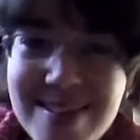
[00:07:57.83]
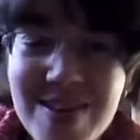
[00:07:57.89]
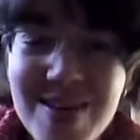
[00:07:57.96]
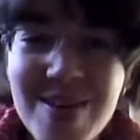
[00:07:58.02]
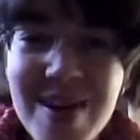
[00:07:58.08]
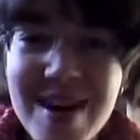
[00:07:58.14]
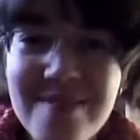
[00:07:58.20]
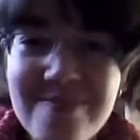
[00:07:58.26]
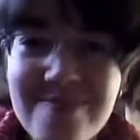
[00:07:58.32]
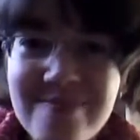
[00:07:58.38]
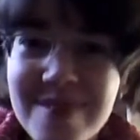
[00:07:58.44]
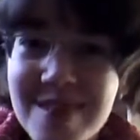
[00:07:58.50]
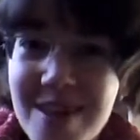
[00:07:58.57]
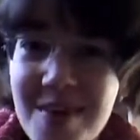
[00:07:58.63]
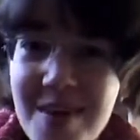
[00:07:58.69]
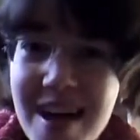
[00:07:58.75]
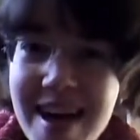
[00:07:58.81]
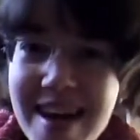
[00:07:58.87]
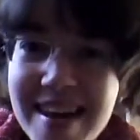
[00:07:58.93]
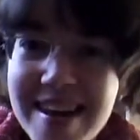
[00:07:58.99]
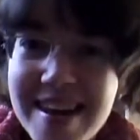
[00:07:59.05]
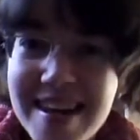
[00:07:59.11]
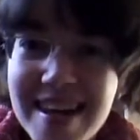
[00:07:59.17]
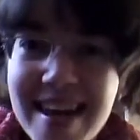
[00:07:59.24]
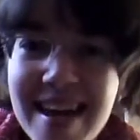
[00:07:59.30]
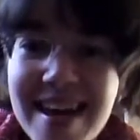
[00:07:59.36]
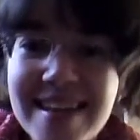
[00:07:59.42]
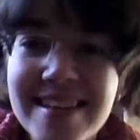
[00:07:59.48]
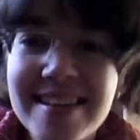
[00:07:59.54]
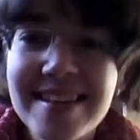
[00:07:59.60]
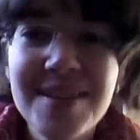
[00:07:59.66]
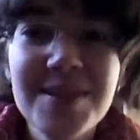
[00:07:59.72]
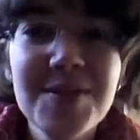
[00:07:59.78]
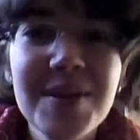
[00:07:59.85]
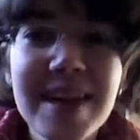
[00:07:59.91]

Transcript: So go ahead and see